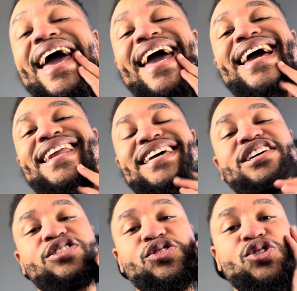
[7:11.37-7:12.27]
And it
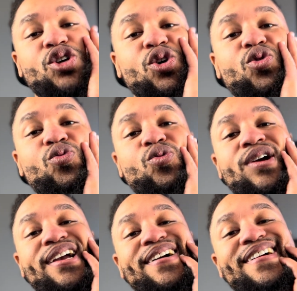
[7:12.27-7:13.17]
is so
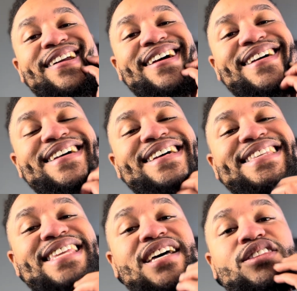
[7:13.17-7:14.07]
weird
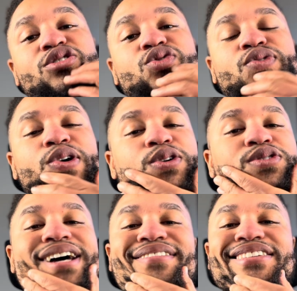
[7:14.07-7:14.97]
that those
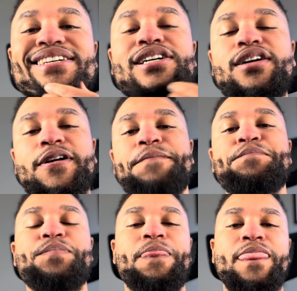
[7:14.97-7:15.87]
photos I took
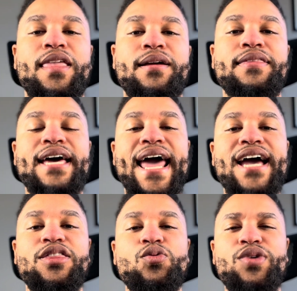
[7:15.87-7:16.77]
that
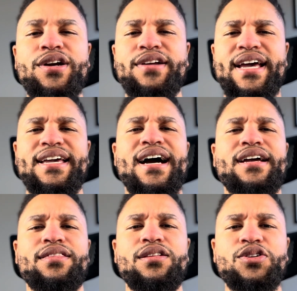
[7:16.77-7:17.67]
had the weird AI
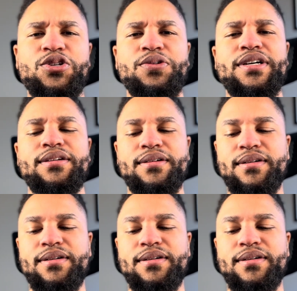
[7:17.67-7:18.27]
look to it,